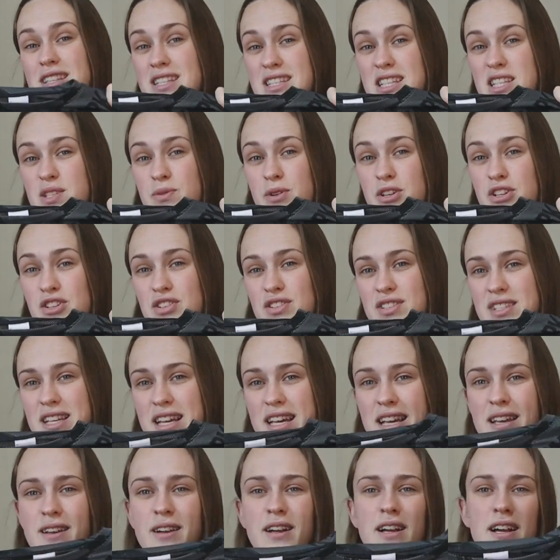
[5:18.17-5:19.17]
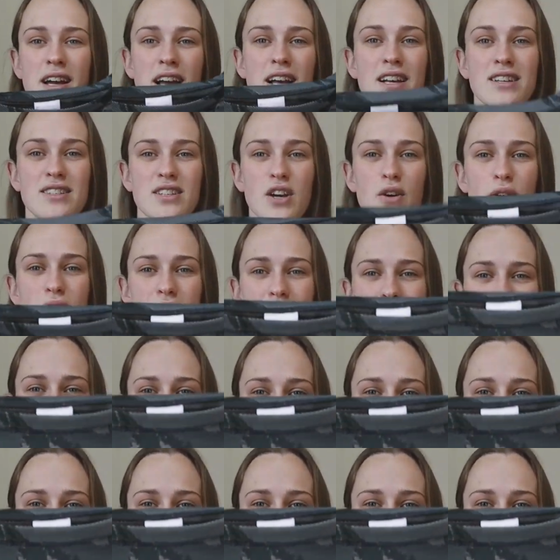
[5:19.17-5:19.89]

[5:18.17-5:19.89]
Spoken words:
this is what you see. So it